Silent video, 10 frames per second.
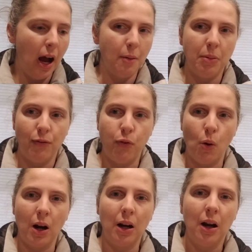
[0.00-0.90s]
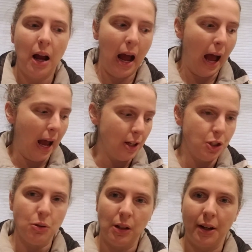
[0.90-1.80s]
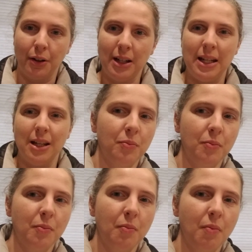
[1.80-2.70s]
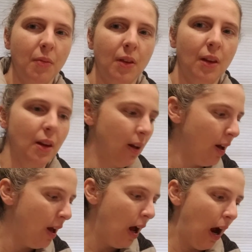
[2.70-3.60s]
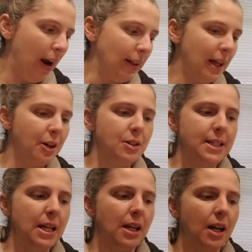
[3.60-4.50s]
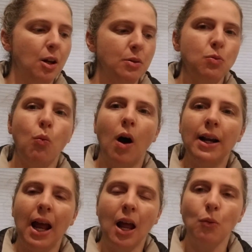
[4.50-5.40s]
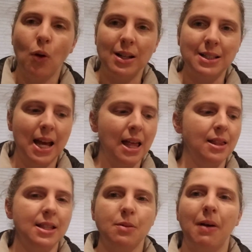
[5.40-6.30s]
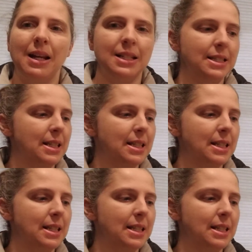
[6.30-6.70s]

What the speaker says: before I do letter E. All right, letter D, it was 1 1/10 minus